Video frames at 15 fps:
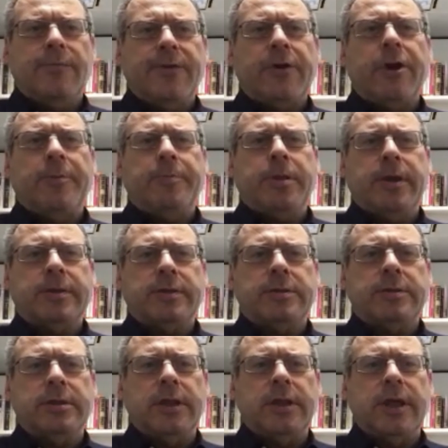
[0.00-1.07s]
very
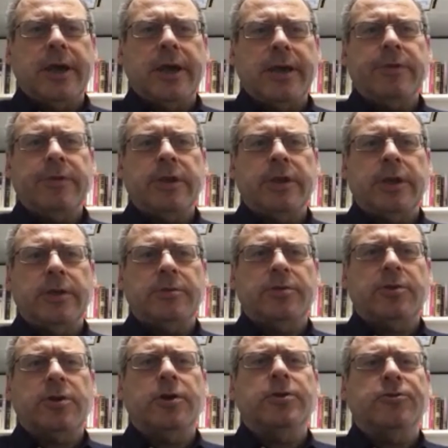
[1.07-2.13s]
pleasant, lively
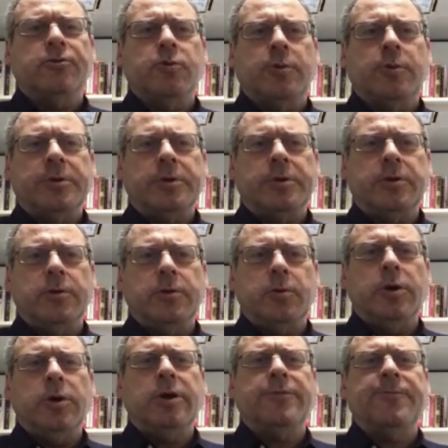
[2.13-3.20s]
Scottish woman
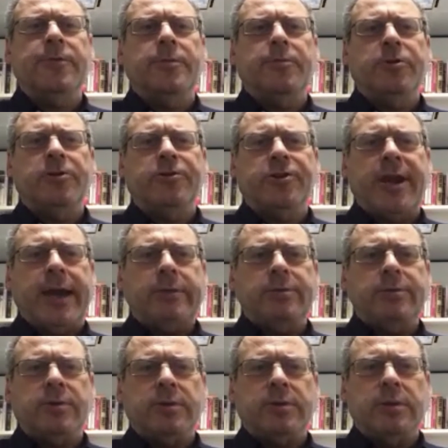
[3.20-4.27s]
who worked for the British
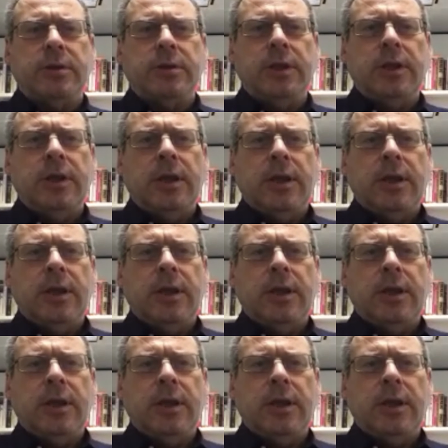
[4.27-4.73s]
Council